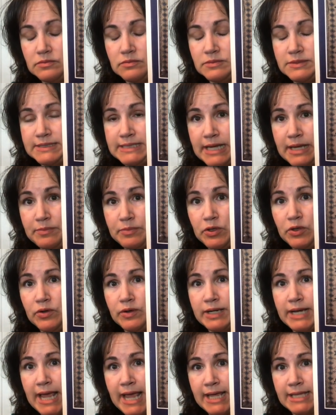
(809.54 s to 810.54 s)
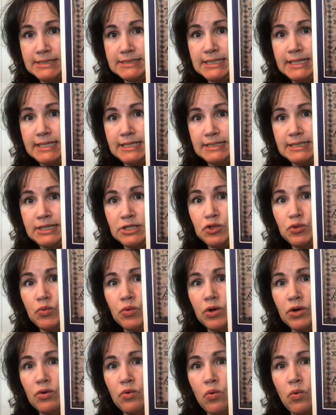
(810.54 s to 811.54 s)
sampler and antique
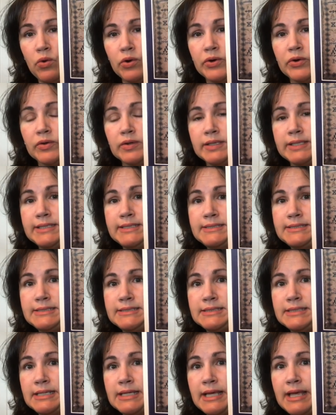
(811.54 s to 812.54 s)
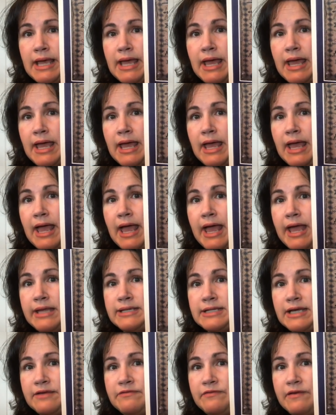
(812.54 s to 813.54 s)
needlework quarterlies,
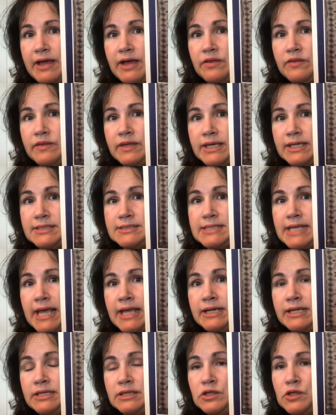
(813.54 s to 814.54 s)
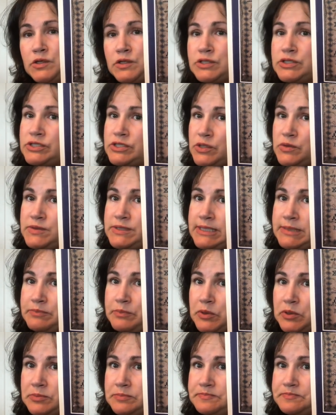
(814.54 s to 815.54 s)
and I found this, and it looks so
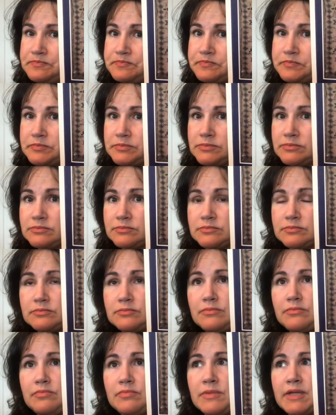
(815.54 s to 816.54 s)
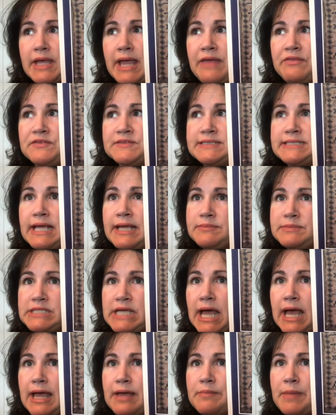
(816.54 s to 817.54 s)
simple. At the same
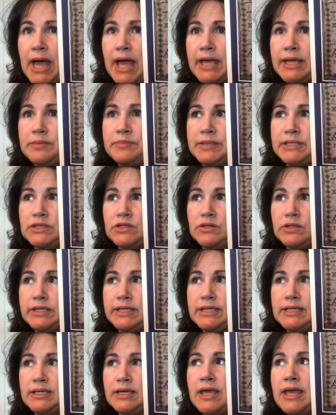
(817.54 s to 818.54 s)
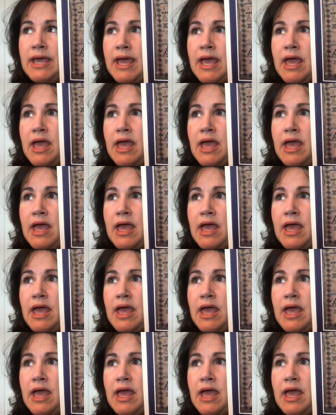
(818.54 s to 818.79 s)
time, I had been looking